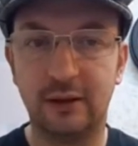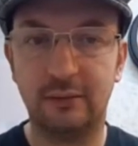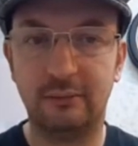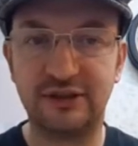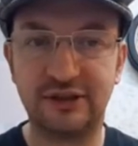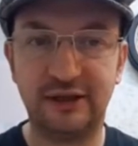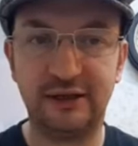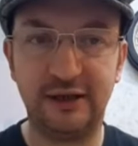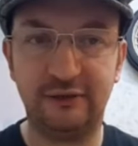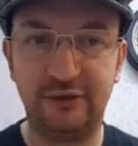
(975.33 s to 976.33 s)

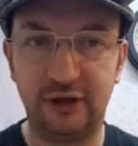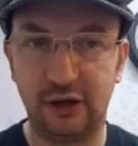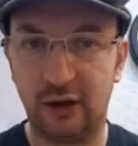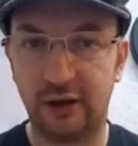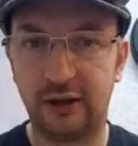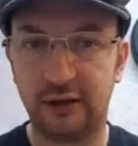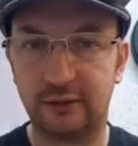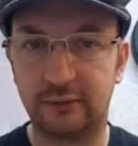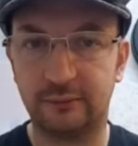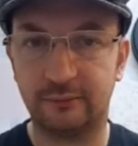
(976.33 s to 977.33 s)
misleading if you like.
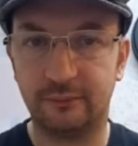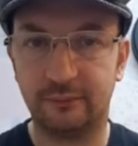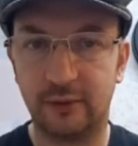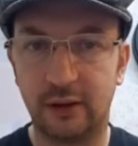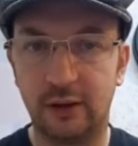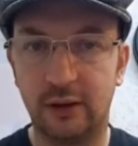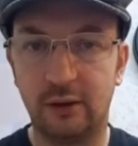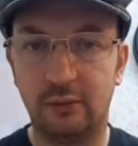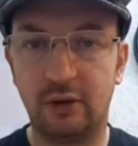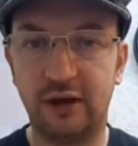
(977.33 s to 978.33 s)

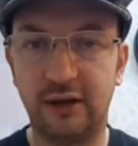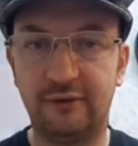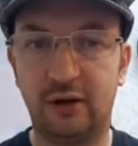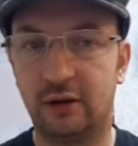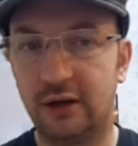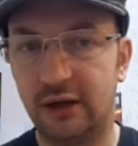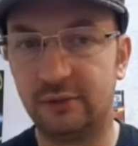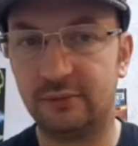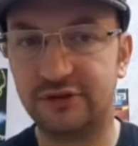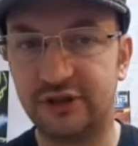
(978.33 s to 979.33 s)
What key have I got? Key
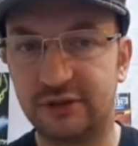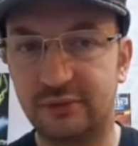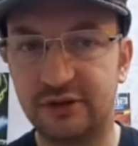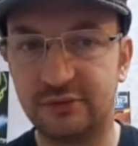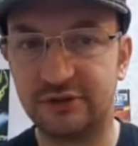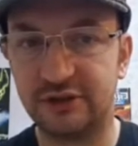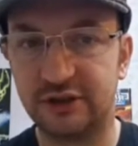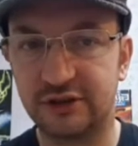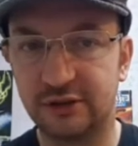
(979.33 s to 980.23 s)
number 6, where's number 6?